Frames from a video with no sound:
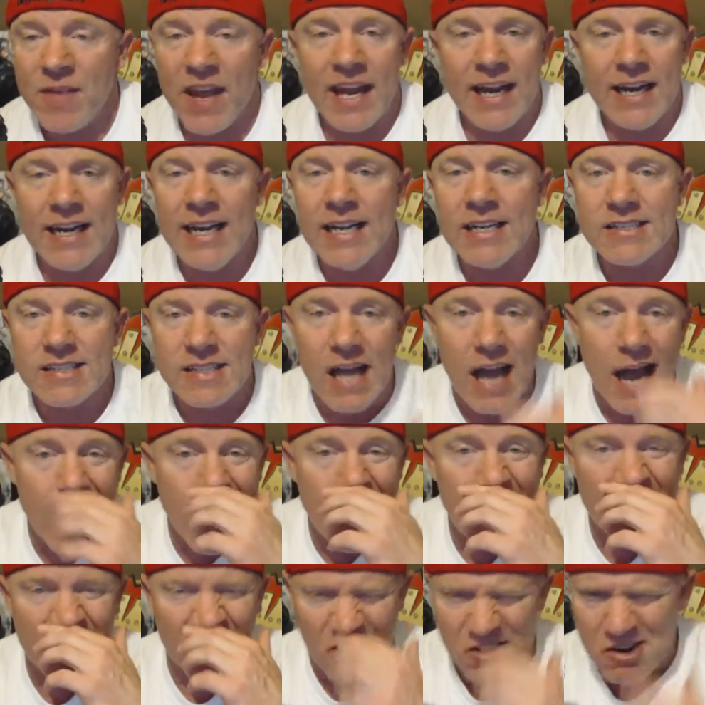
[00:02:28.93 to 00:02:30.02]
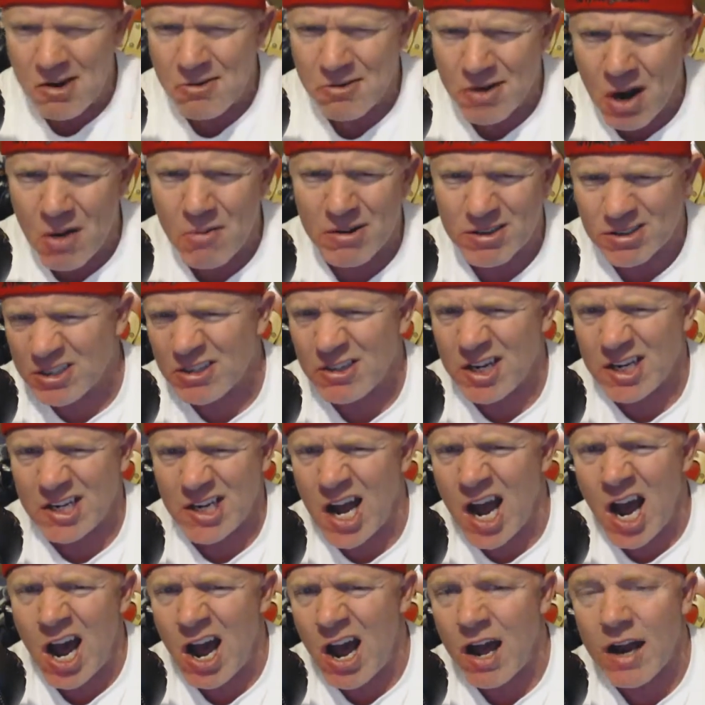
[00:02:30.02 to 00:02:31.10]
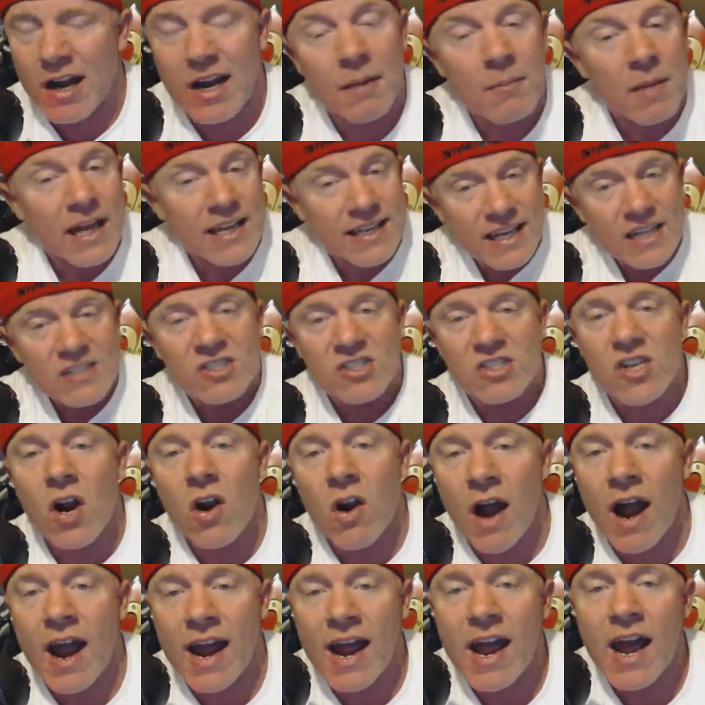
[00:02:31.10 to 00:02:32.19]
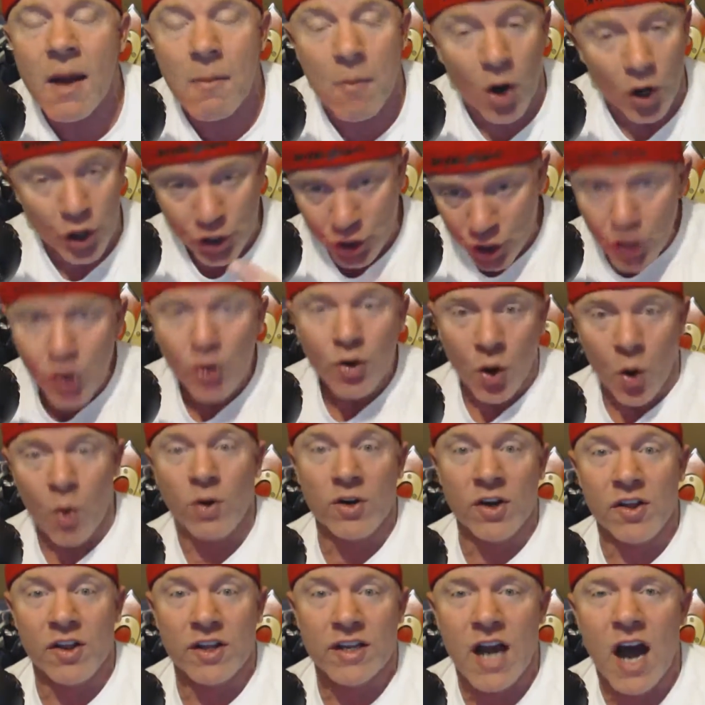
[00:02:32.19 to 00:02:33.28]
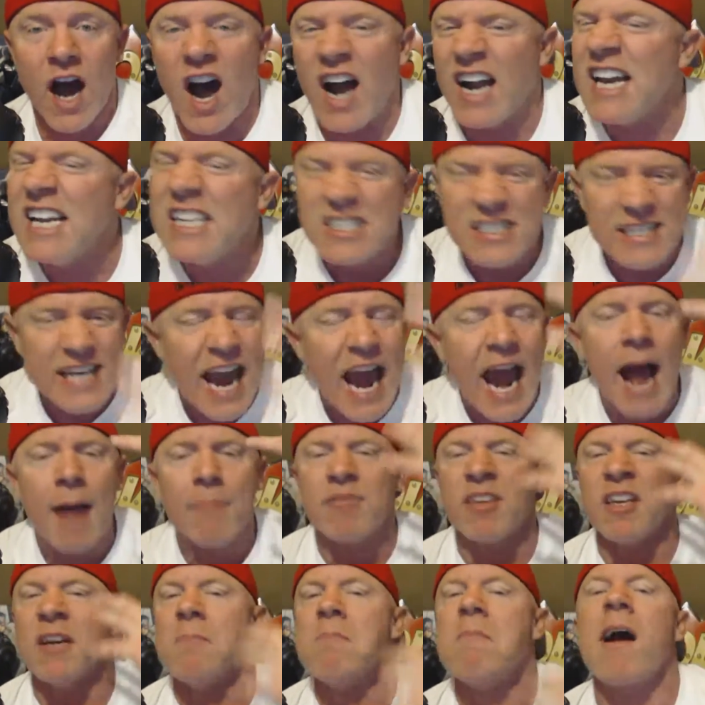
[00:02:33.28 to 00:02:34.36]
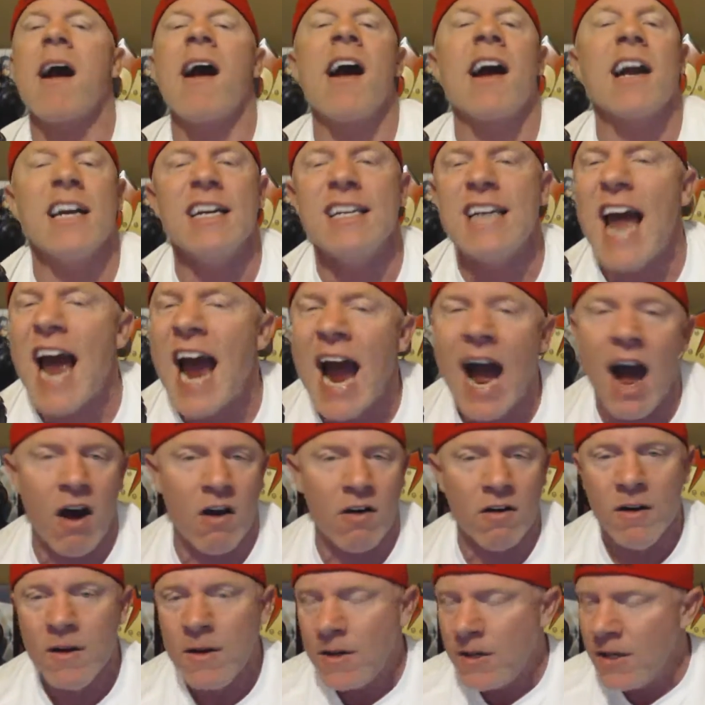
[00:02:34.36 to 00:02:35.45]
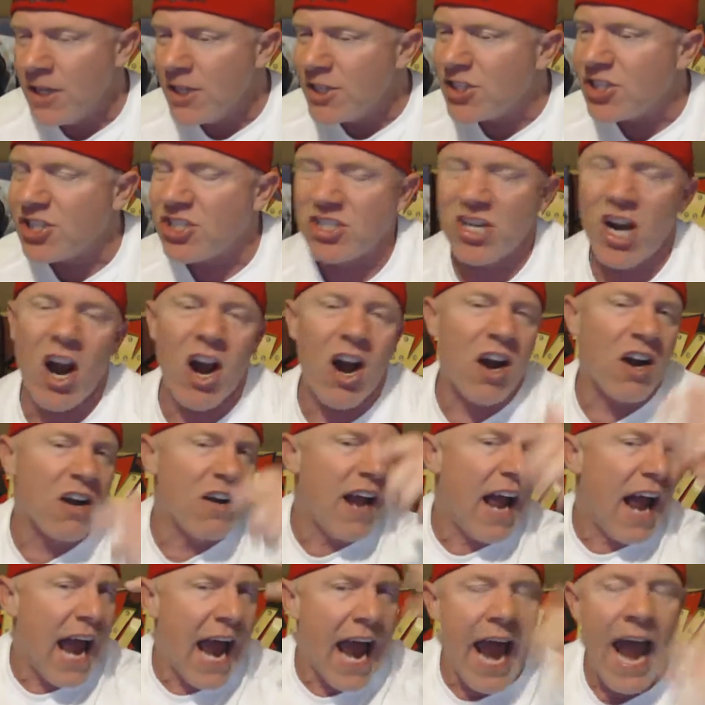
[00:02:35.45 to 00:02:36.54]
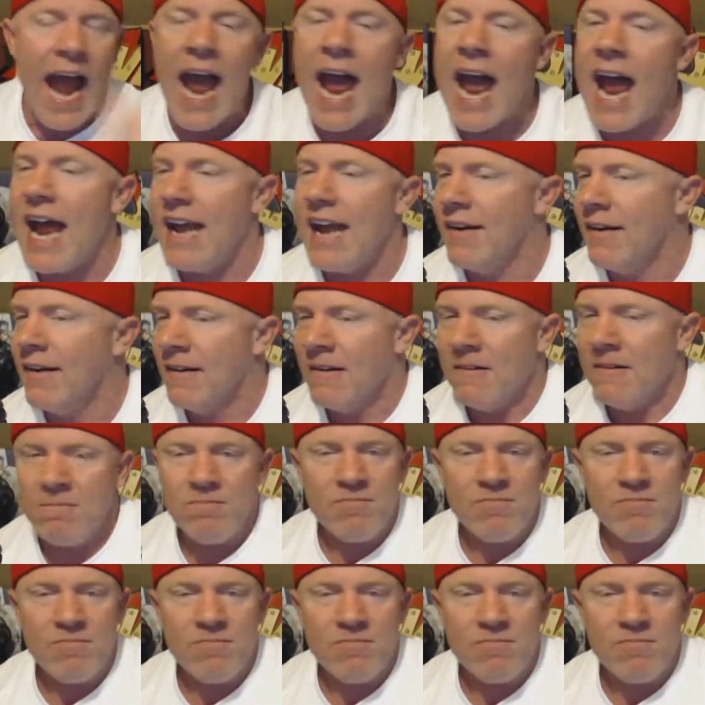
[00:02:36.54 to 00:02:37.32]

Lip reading: And he's like, "Are you going to the con?" I'm like, "Yes, sir, I am. Are you going to the con?" He's Captain America out. Shirt, hat.